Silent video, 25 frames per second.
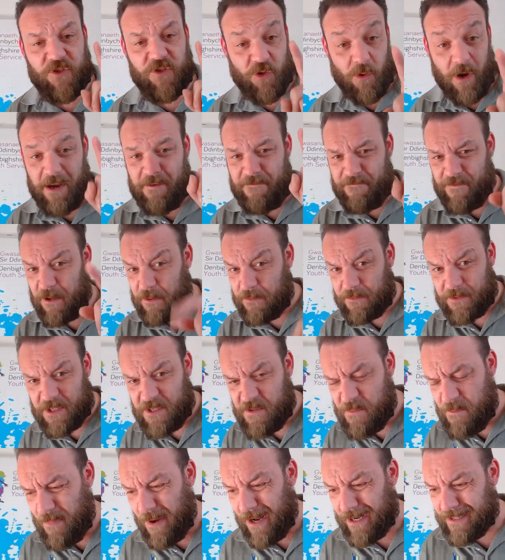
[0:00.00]
So I found
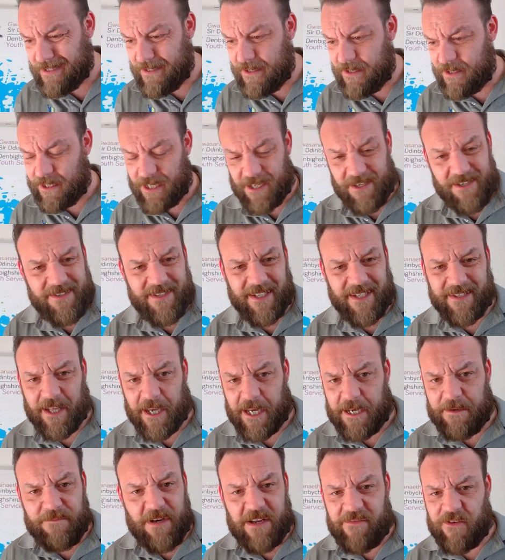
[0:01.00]
this band
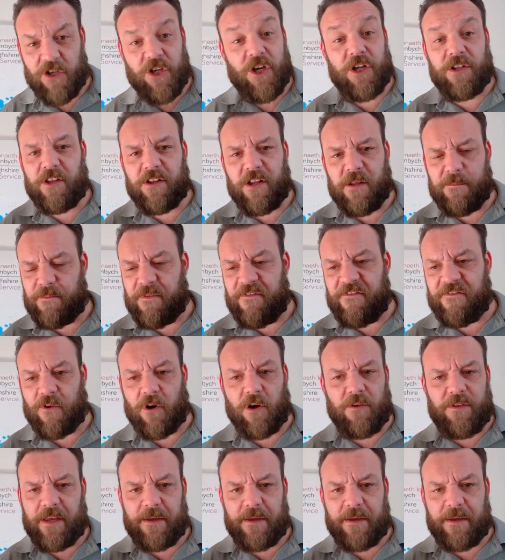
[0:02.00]
yesterday. Never heard of them before.